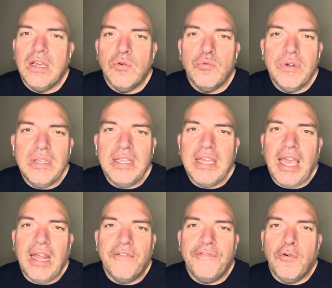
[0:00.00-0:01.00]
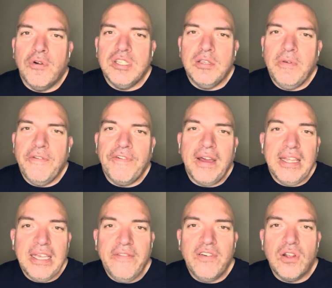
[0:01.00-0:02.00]
really can't afford to be fighting,
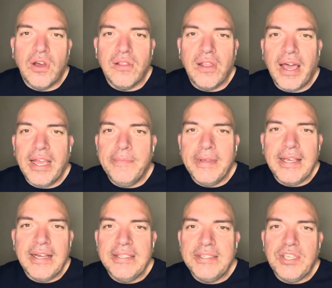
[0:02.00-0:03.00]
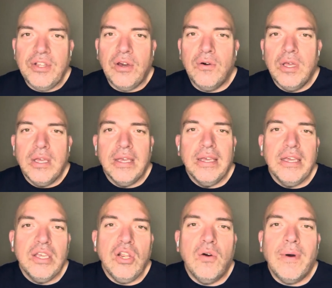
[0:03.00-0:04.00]
even online, because, you
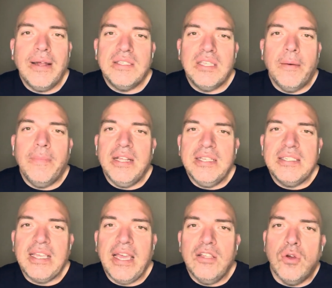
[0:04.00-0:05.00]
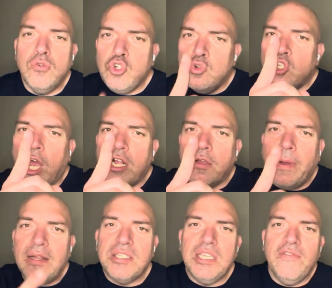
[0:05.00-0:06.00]
don't want somebody saying, don't you talk
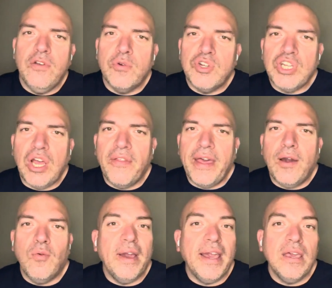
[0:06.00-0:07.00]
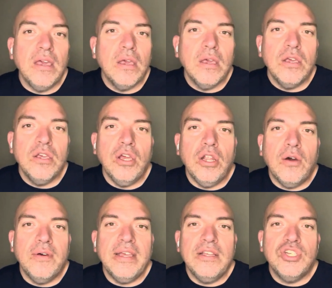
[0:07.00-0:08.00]
about Stevie Rachelle that way,
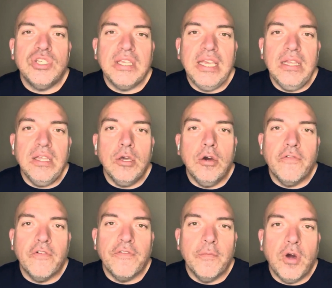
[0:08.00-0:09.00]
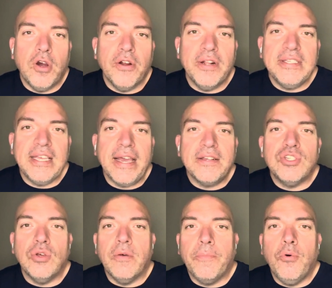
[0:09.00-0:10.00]
and then just keeling over from a heart attack.
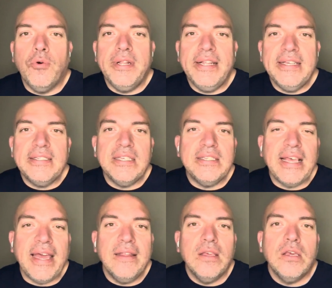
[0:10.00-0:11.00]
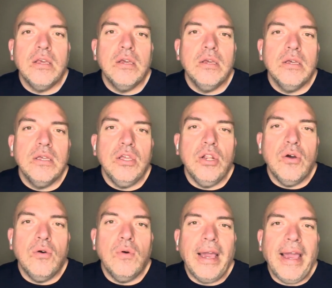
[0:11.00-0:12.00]
So the point is that,
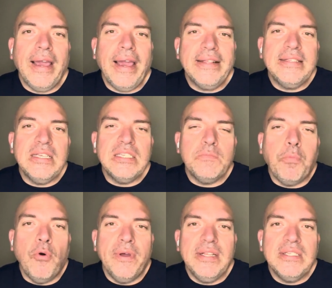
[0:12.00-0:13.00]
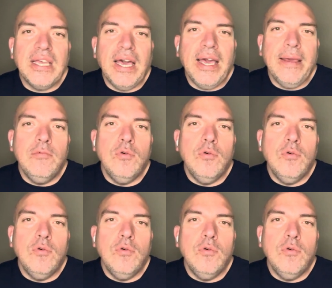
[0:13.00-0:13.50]
at this point in time, we